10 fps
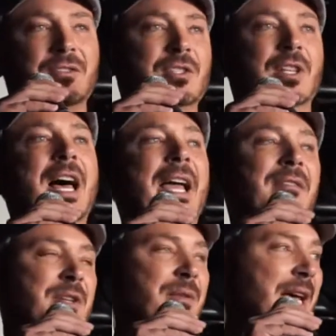July
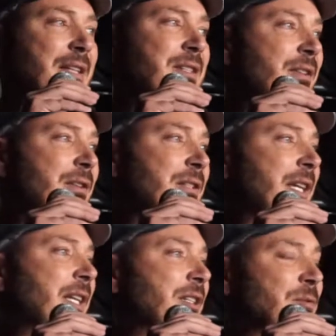of
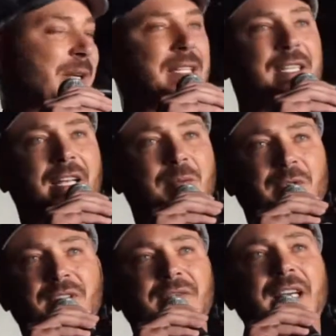2013 is when I signed up
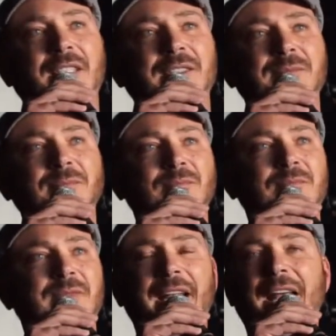with Lavelle.
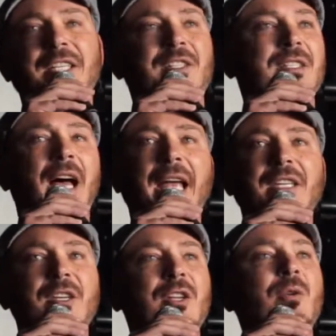And I
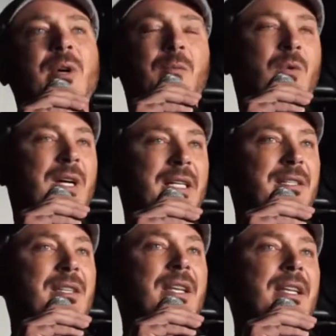knew it
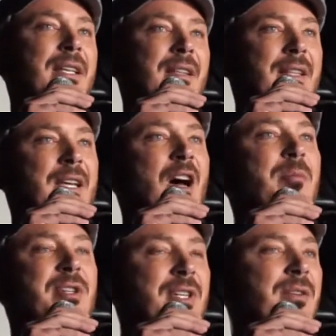was the
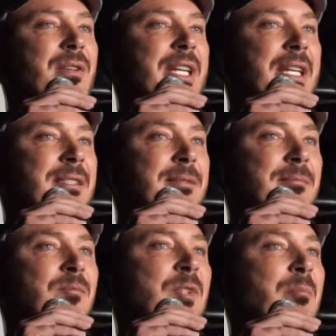opportunity.
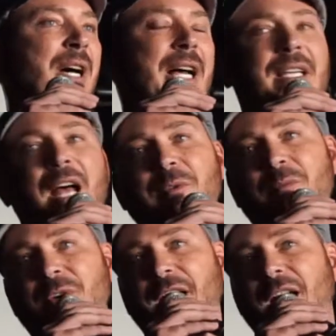But I'm going
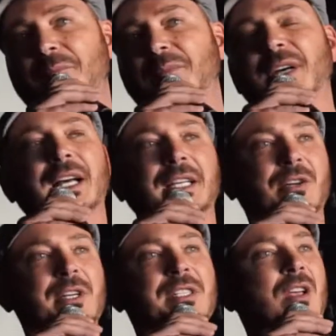to bring
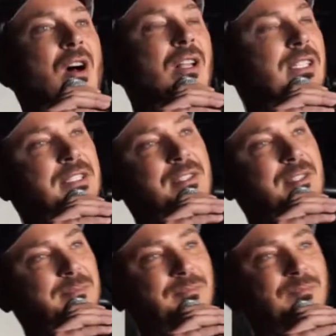up Chris Collins.